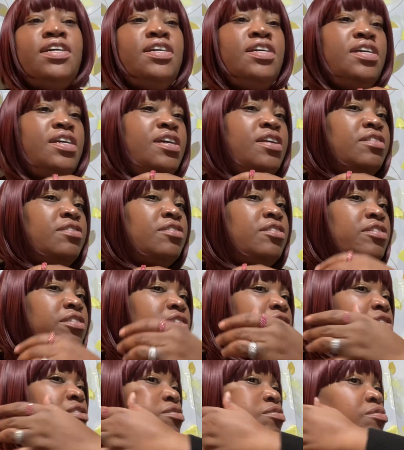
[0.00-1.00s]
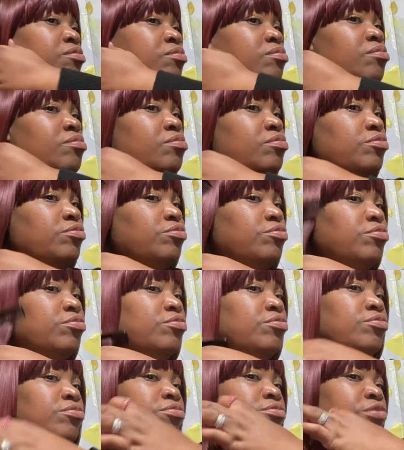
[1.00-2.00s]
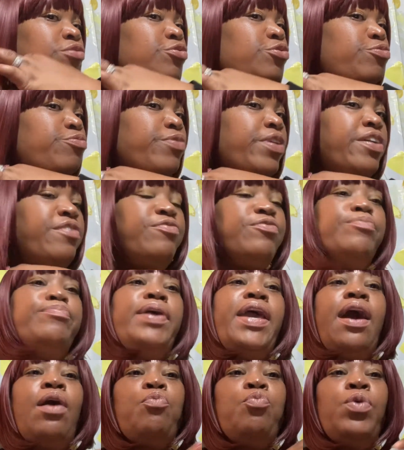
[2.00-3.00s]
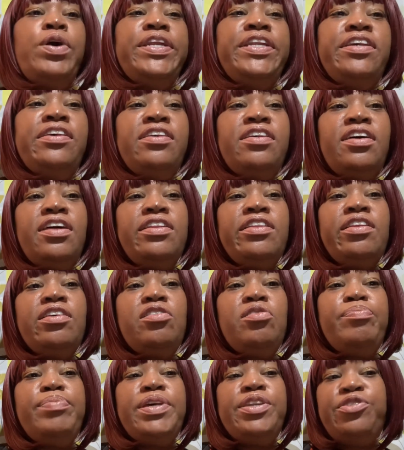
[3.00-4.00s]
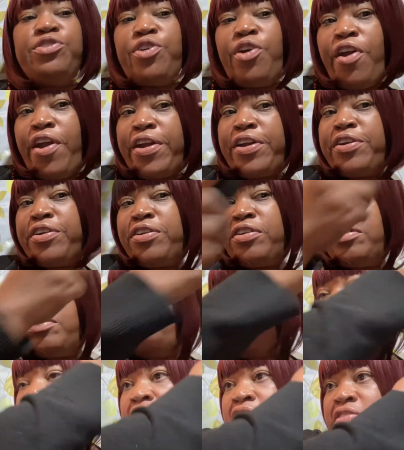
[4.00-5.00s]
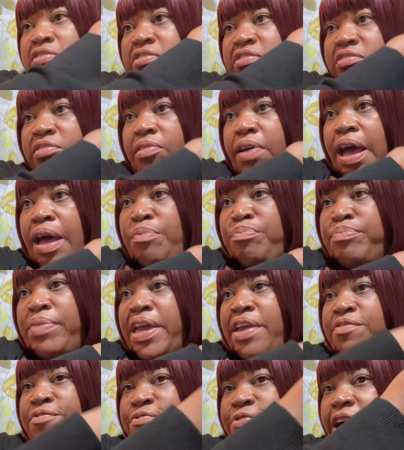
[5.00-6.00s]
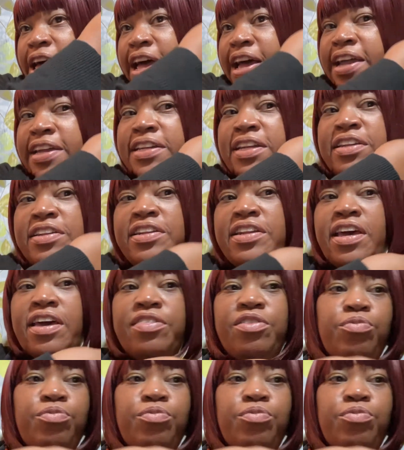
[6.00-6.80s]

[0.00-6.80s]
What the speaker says: It's a little too red for me. I want it a little bit darker, so I may find another